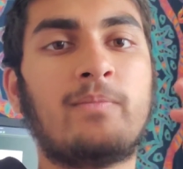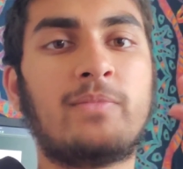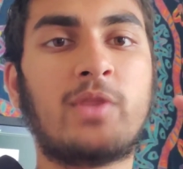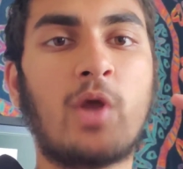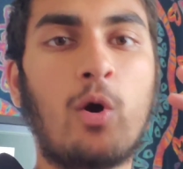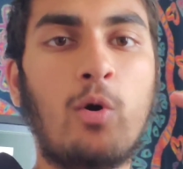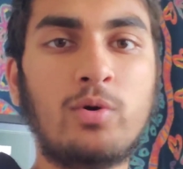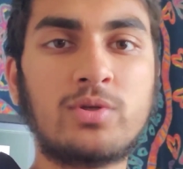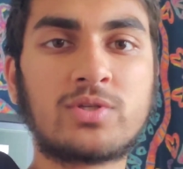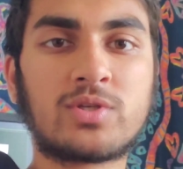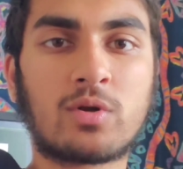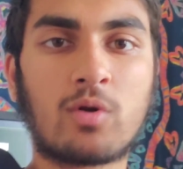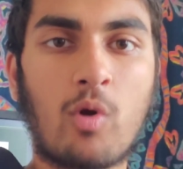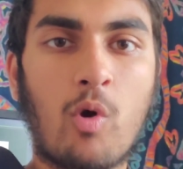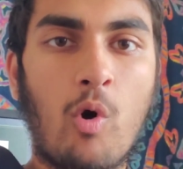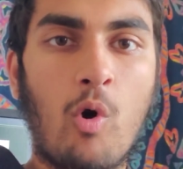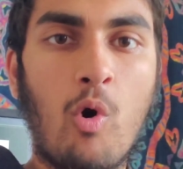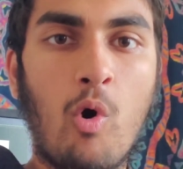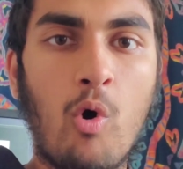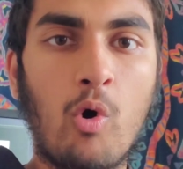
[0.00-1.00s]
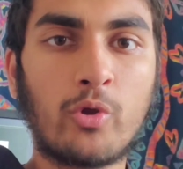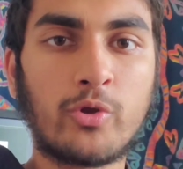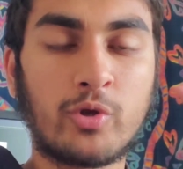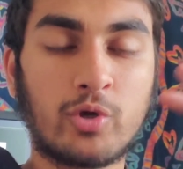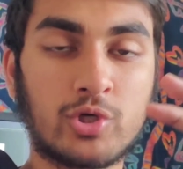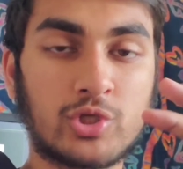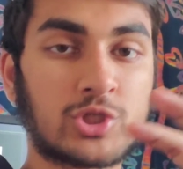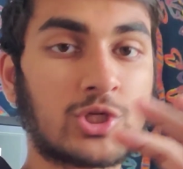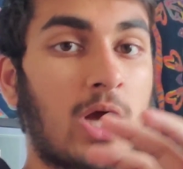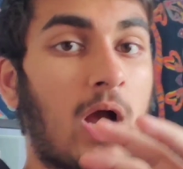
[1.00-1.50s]
those are all
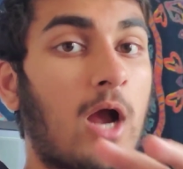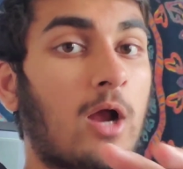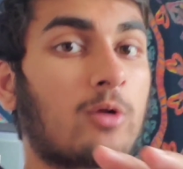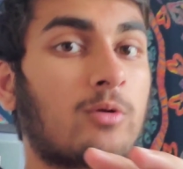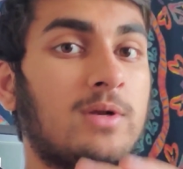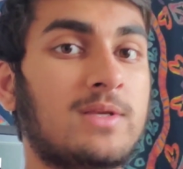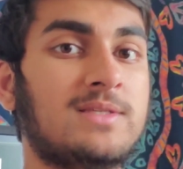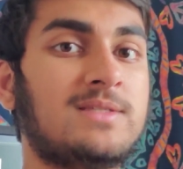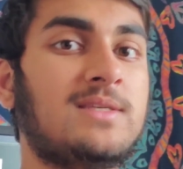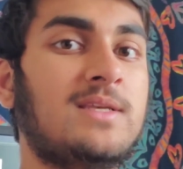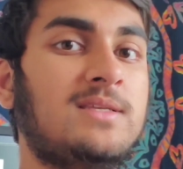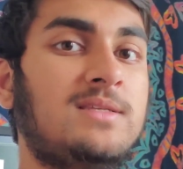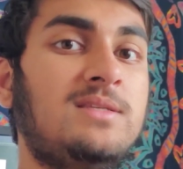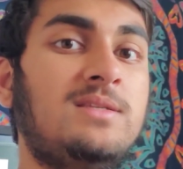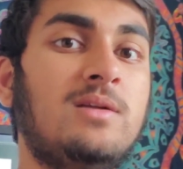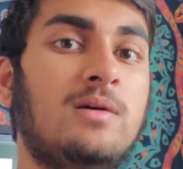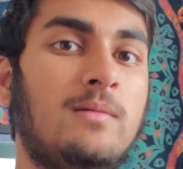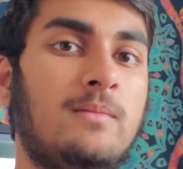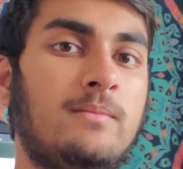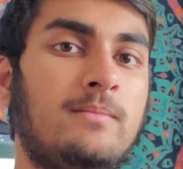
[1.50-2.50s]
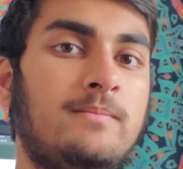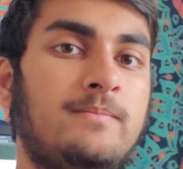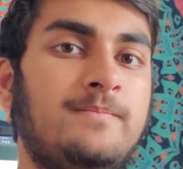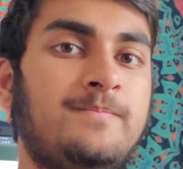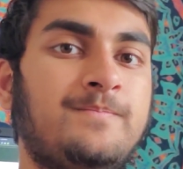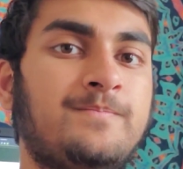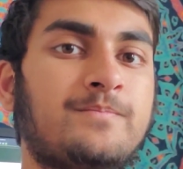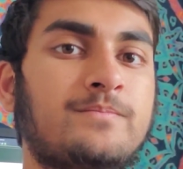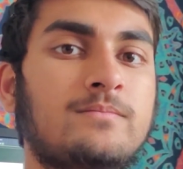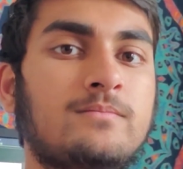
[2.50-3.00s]
your chakra system.
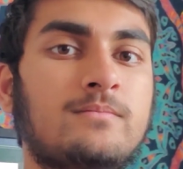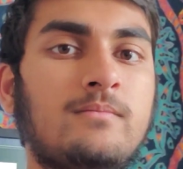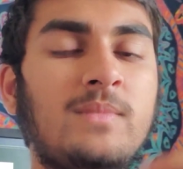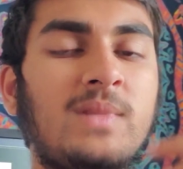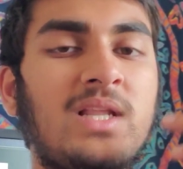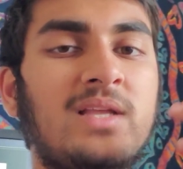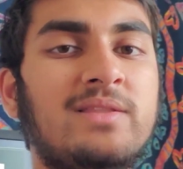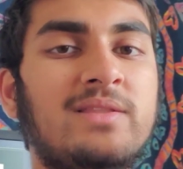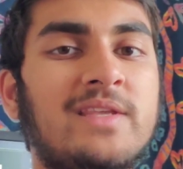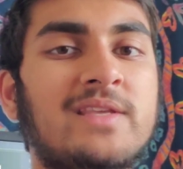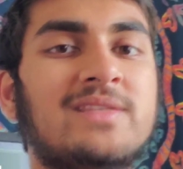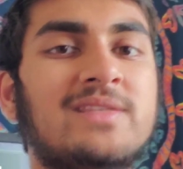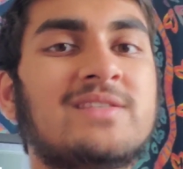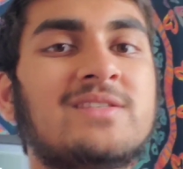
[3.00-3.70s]
This